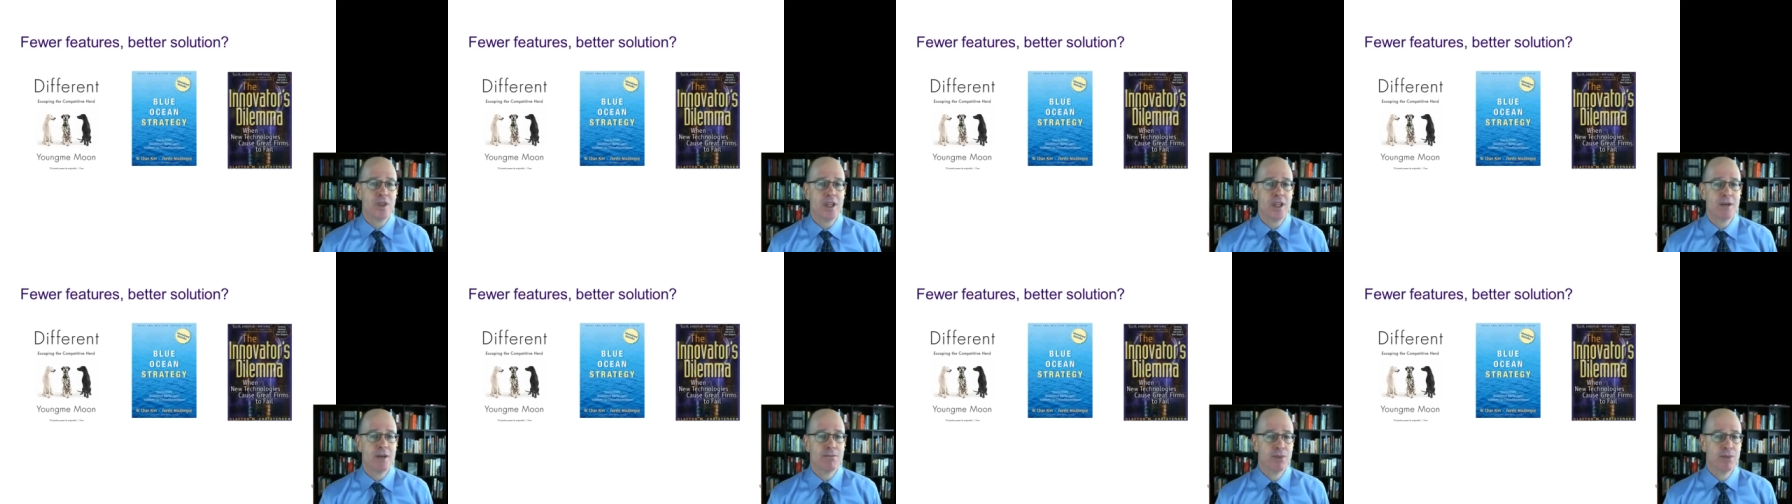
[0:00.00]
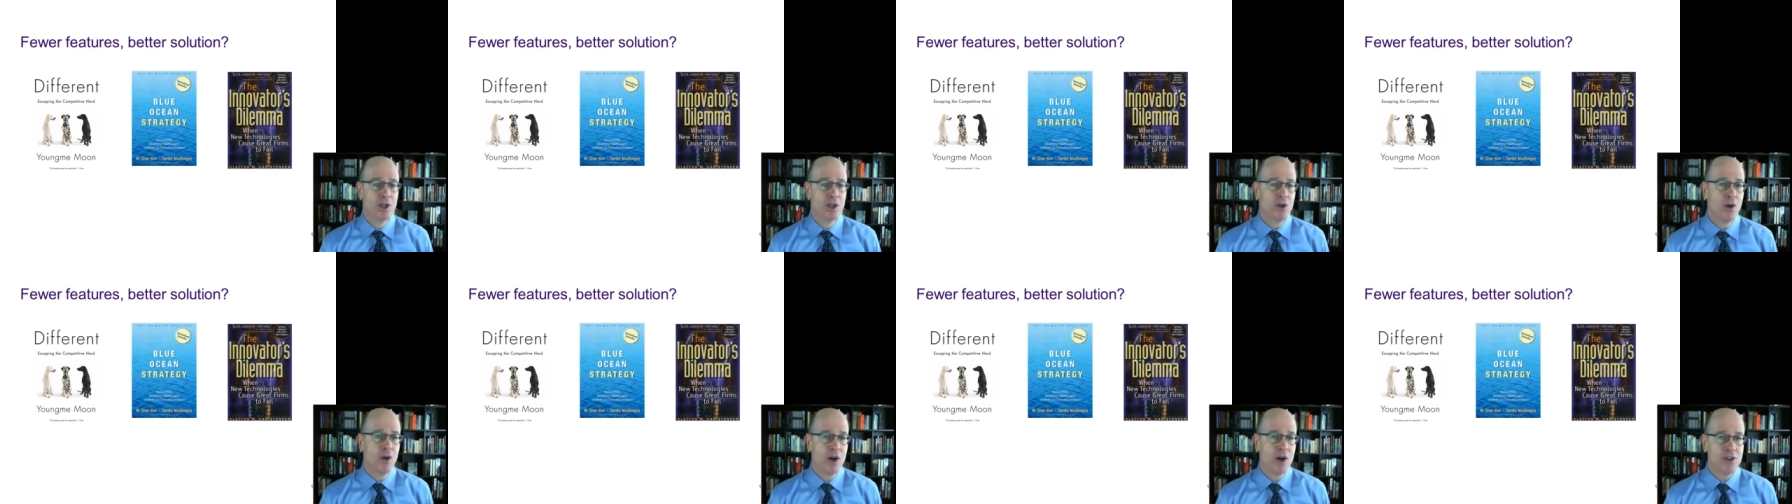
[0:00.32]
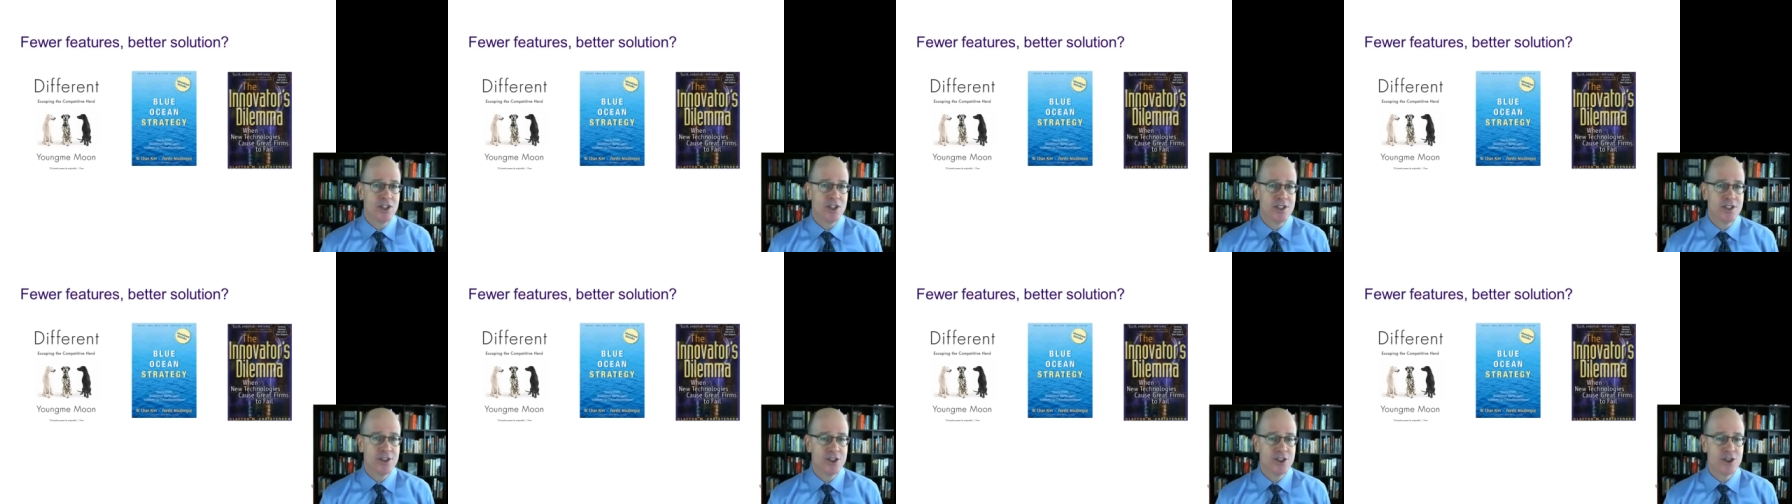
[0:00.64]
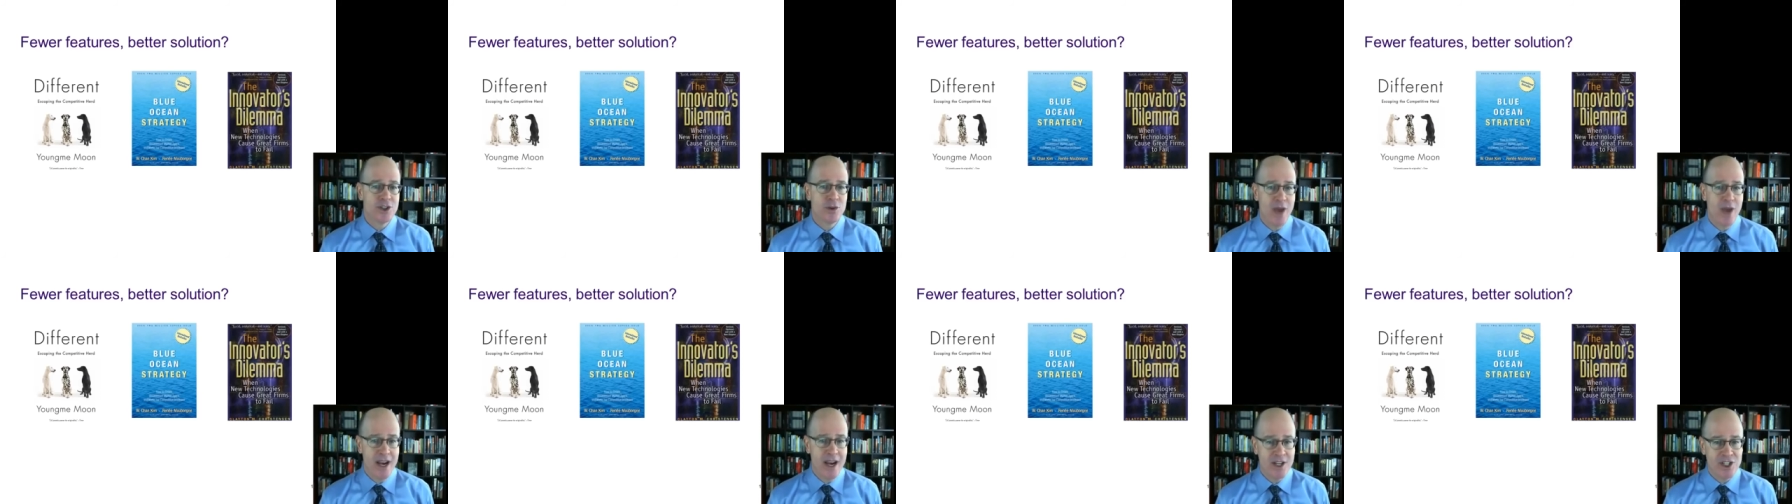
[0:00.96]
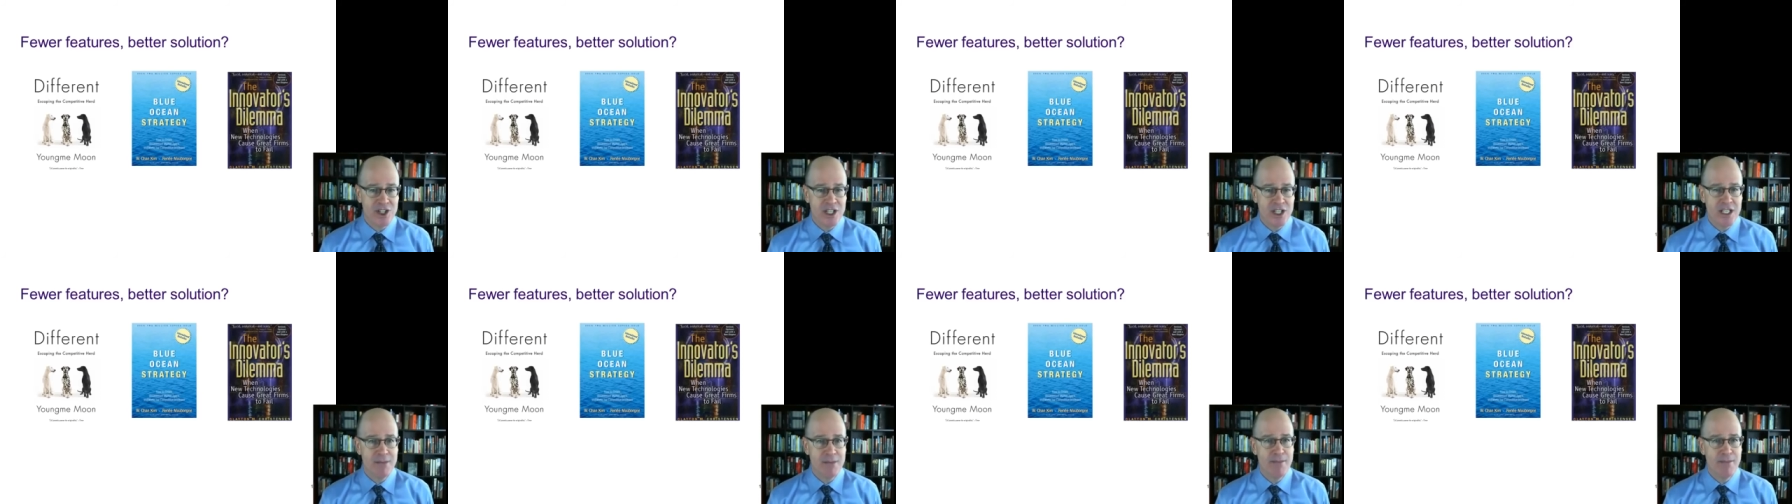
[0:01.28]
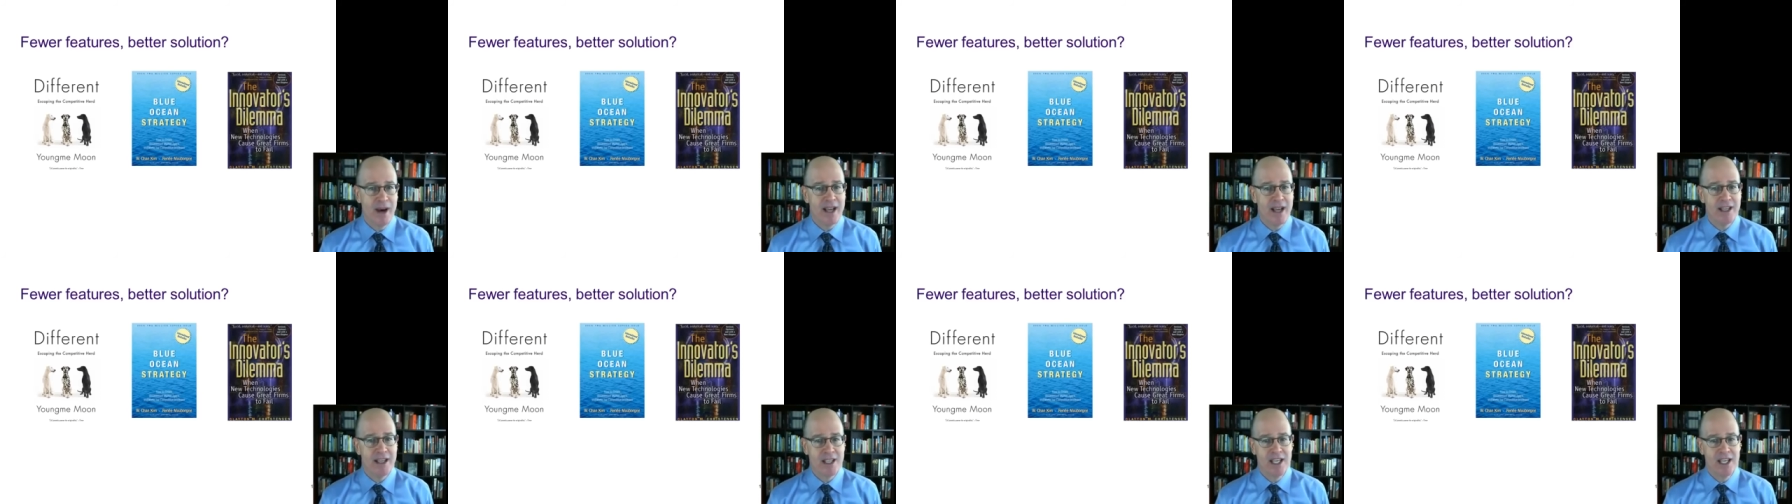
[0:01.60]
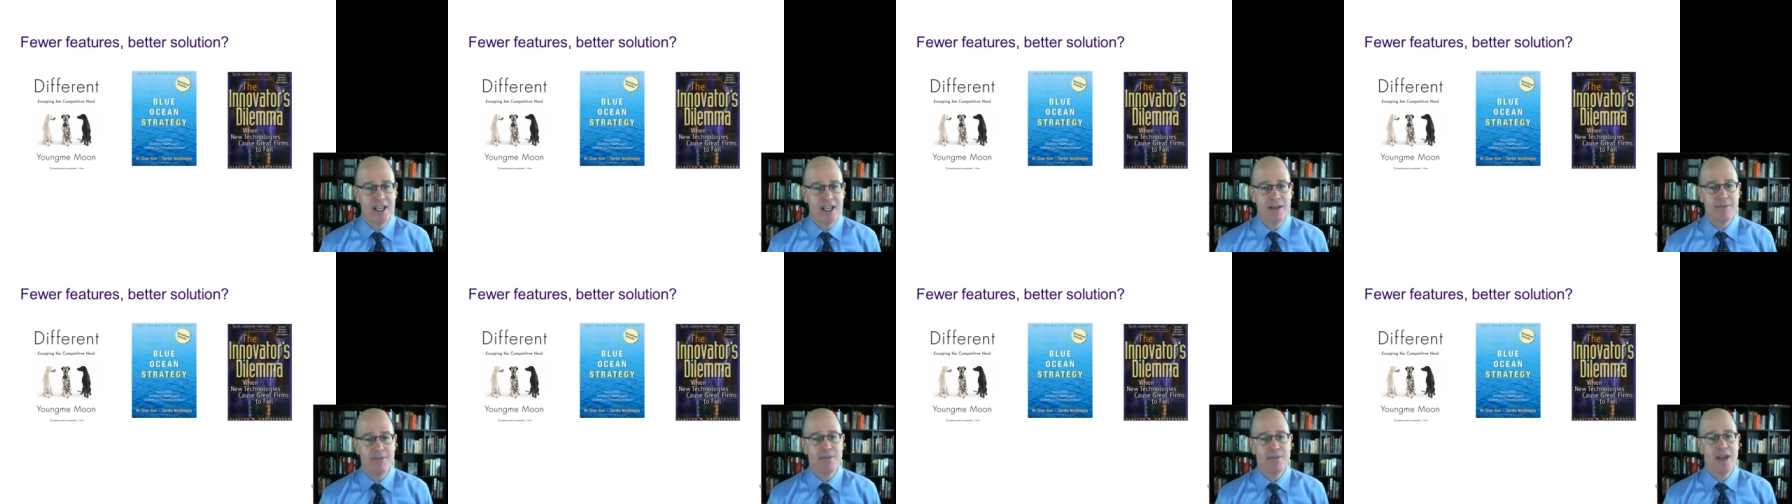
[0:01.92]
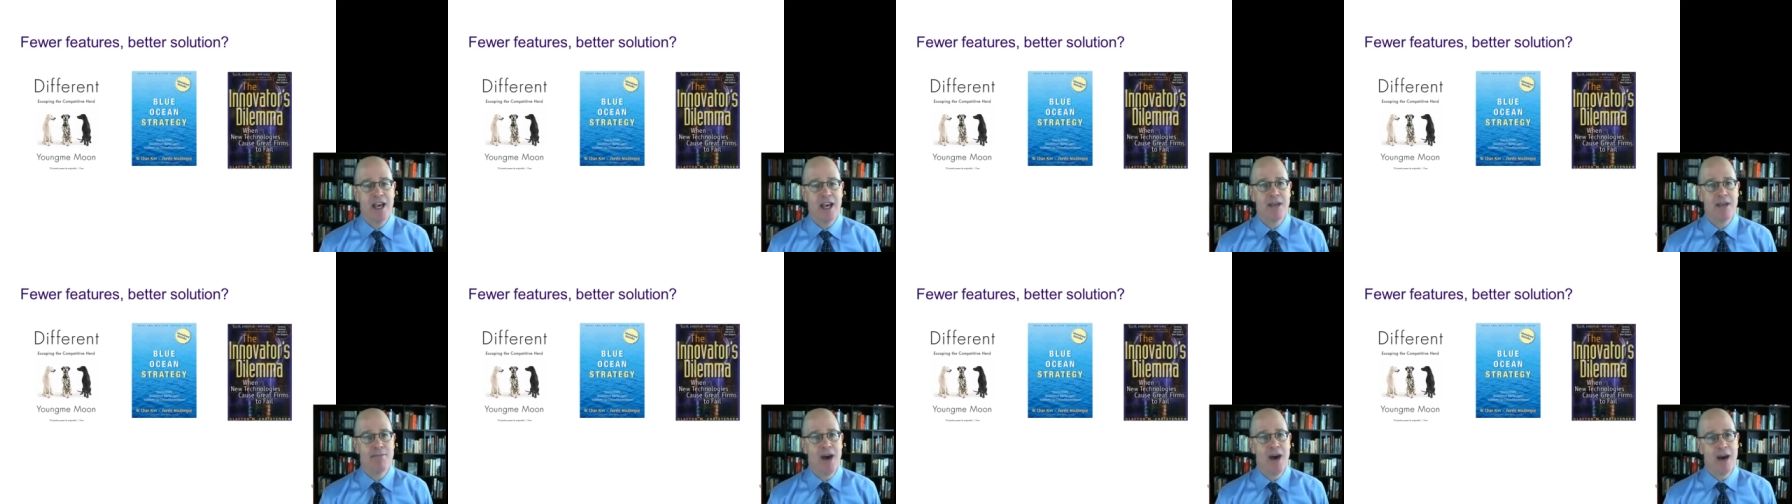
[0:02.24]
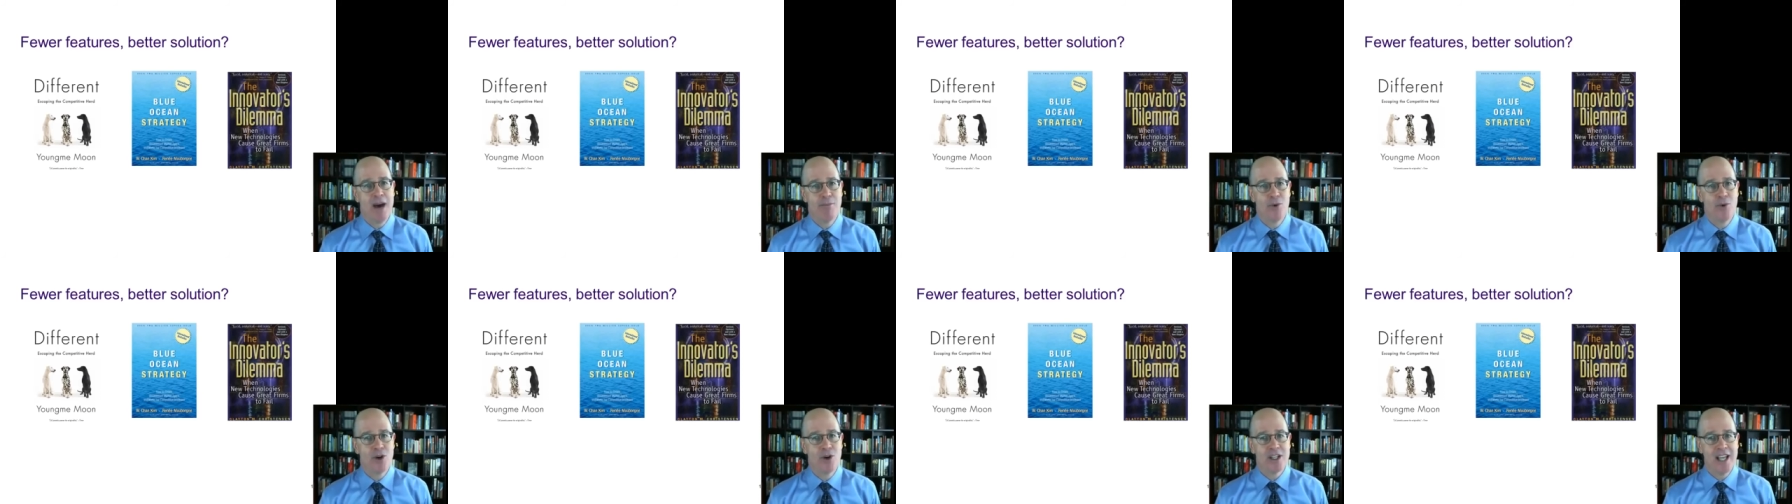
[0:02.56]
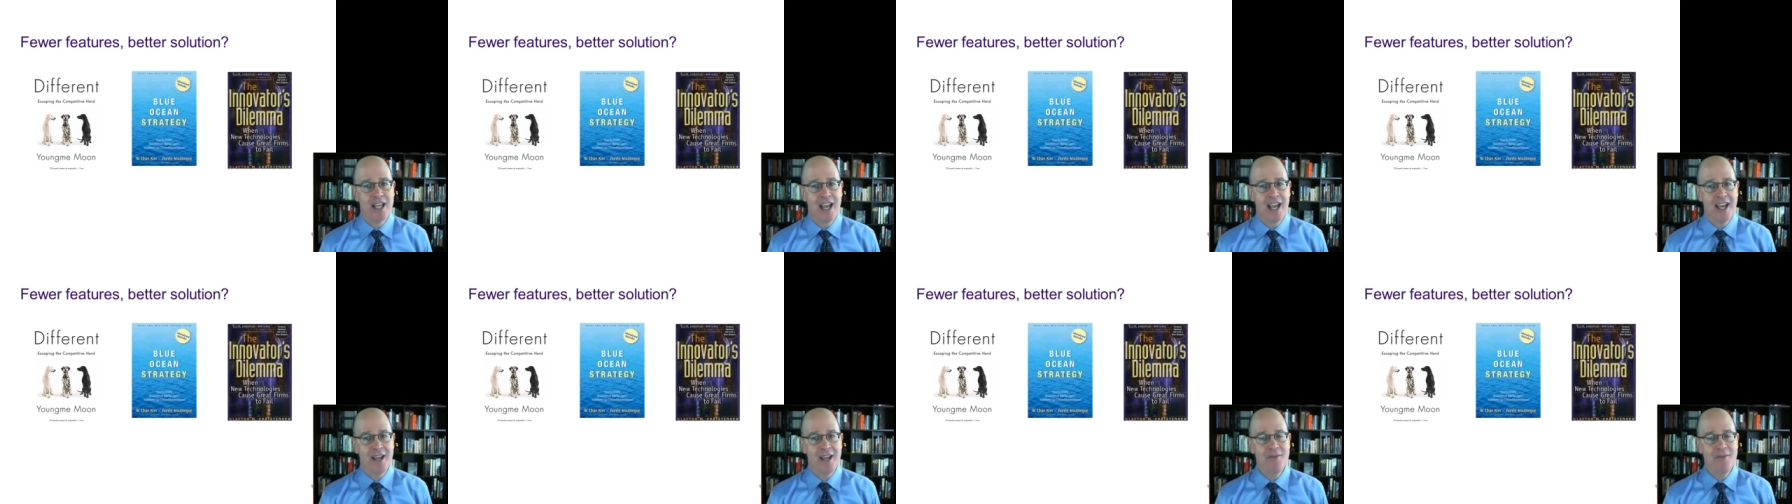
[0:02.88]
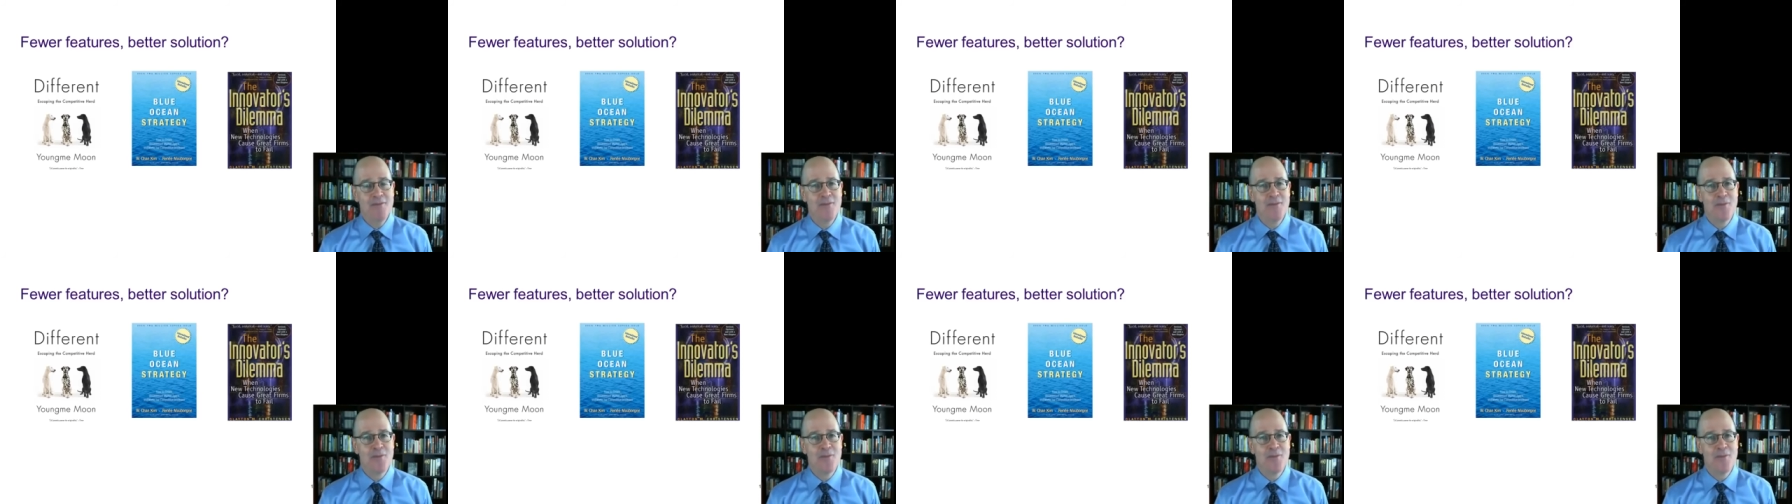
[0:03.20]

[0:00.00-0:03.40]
Blue Ocean Strategy by Kim and Ma Bornier,